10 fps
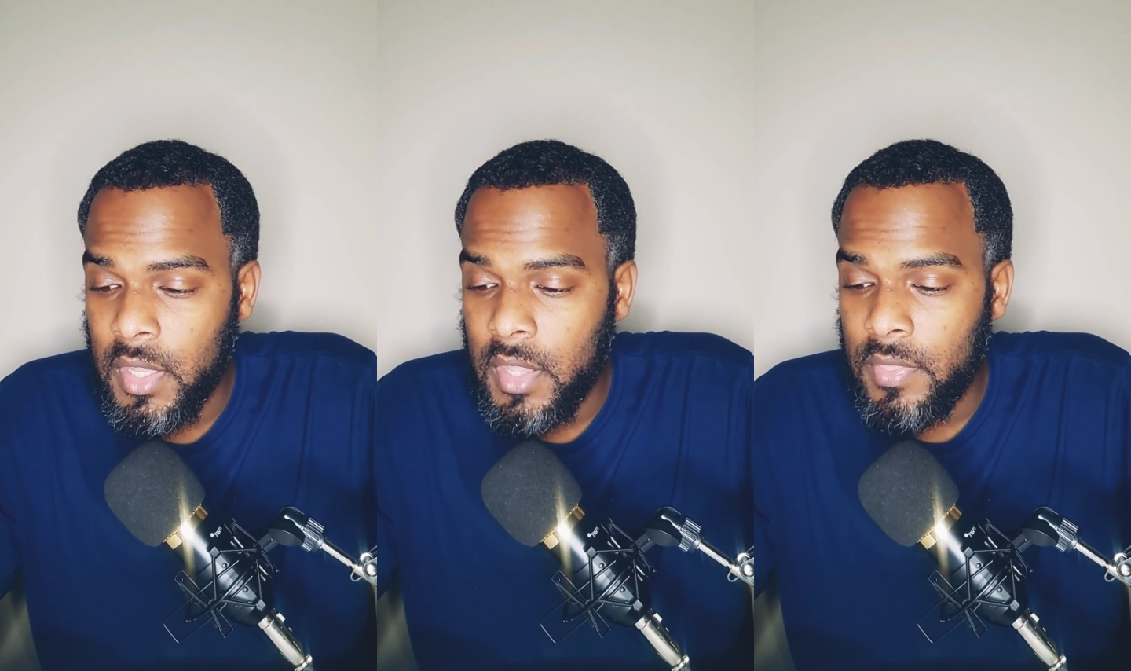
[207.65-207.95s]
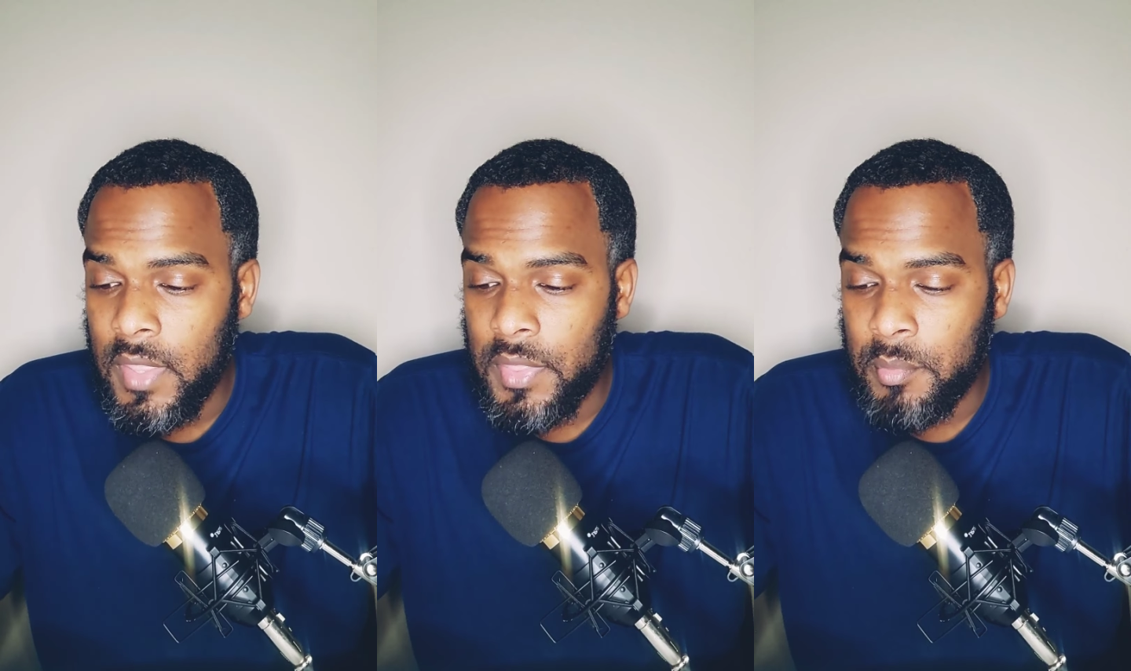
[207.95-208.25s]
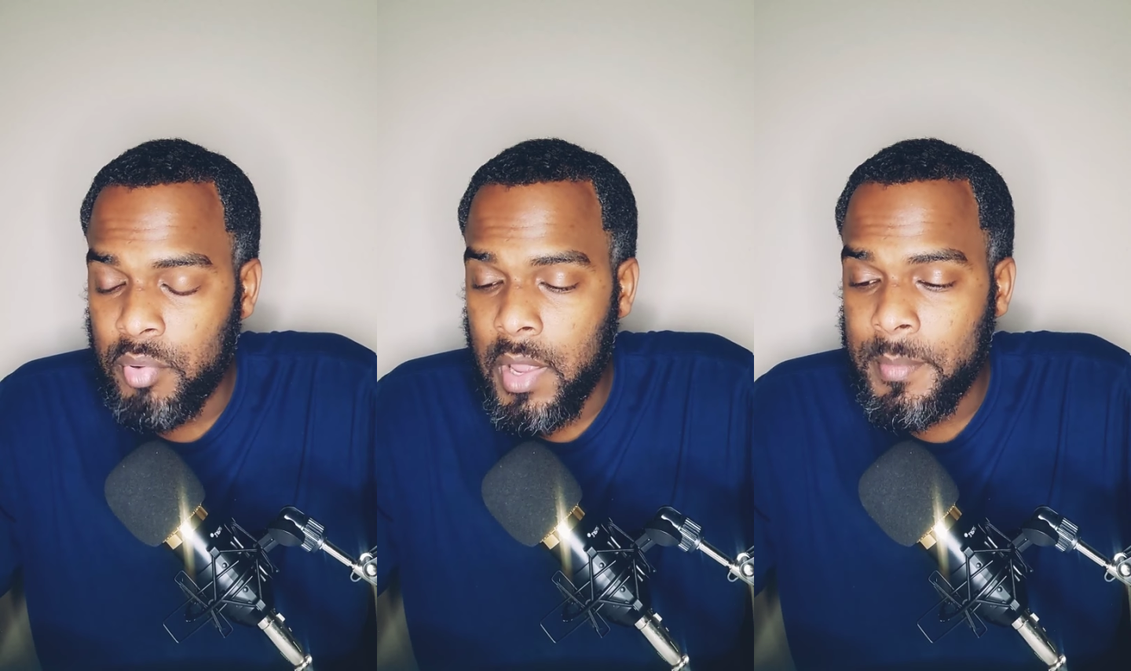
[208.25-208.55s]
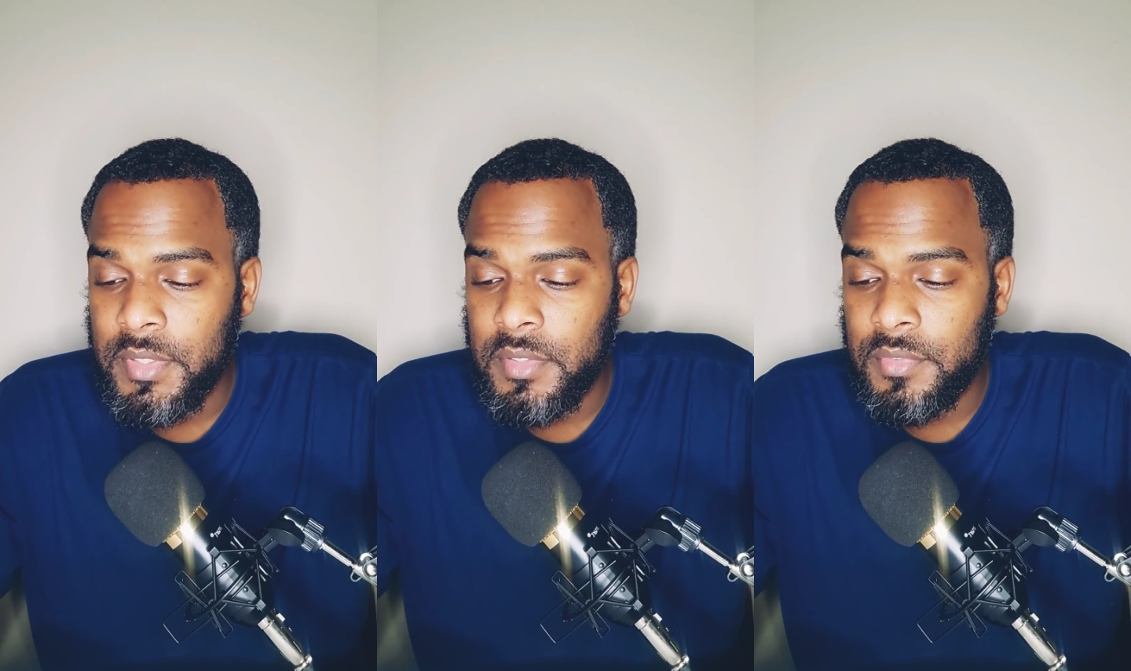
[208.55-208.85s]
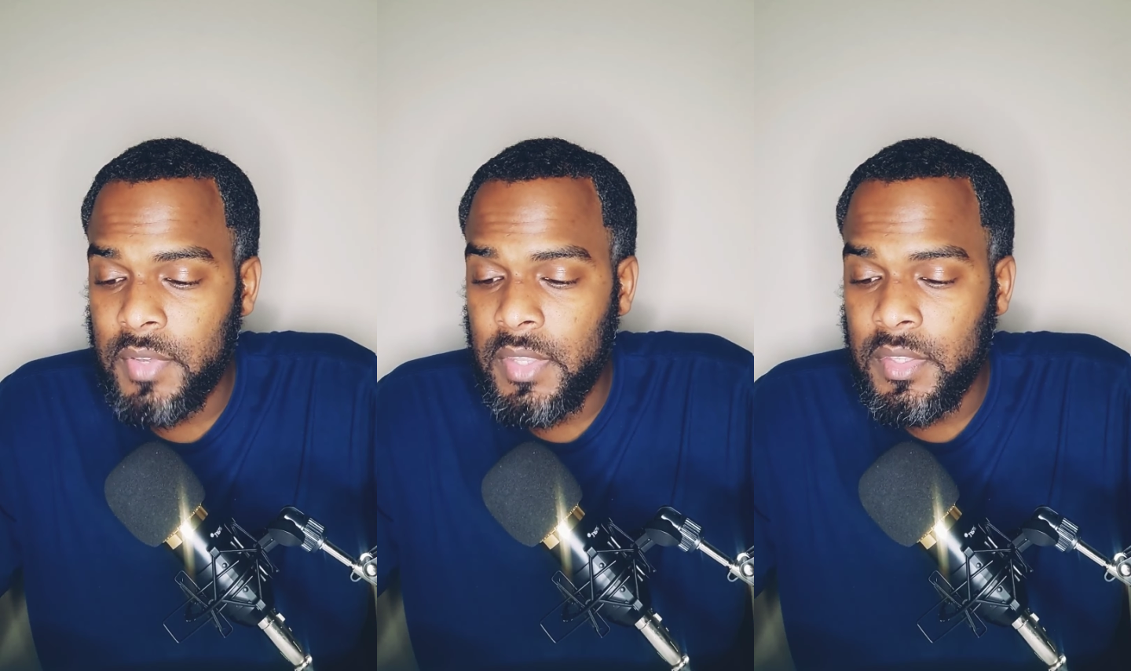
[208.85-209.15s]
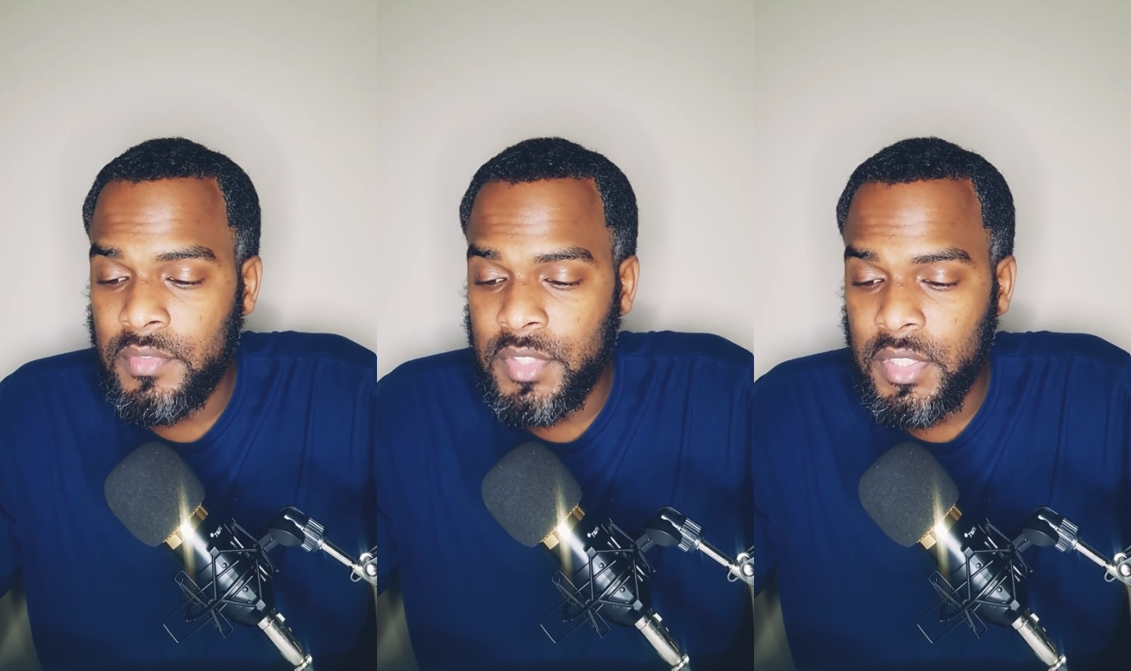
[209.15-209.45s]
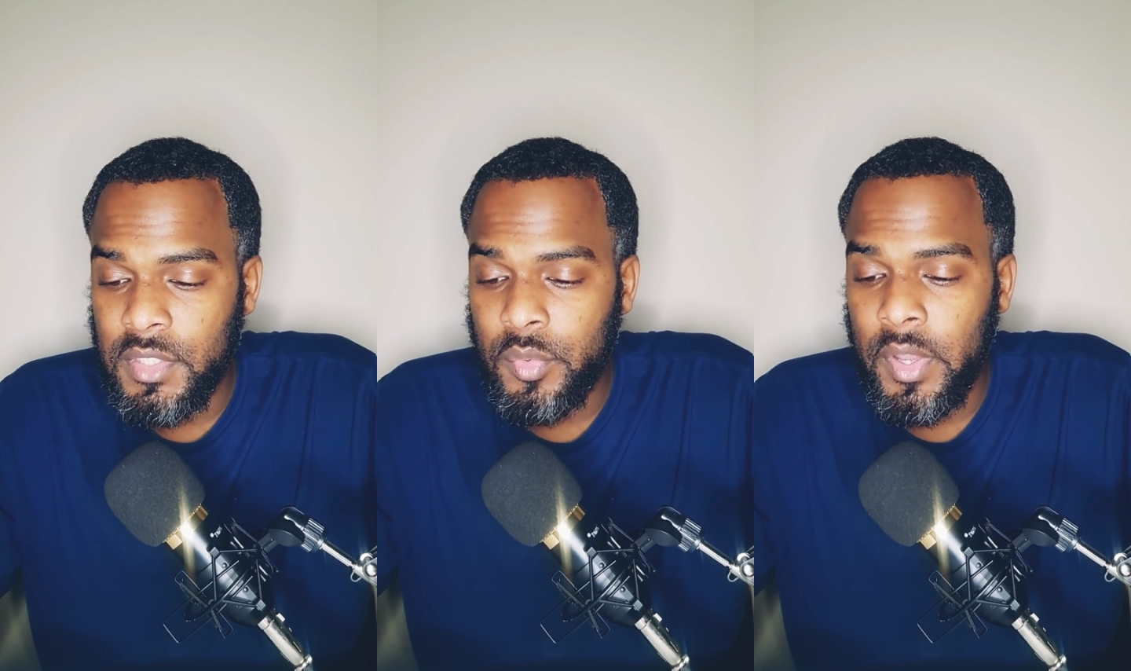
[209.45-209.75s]
that the promise of faith of
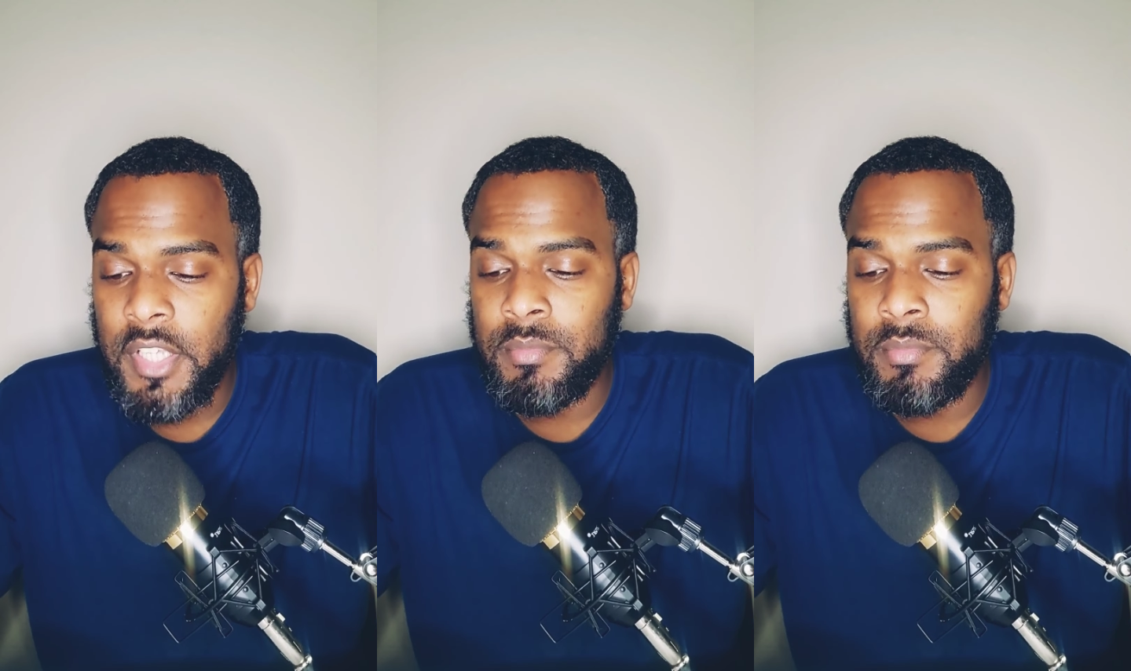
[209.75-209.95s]
Jesus Christ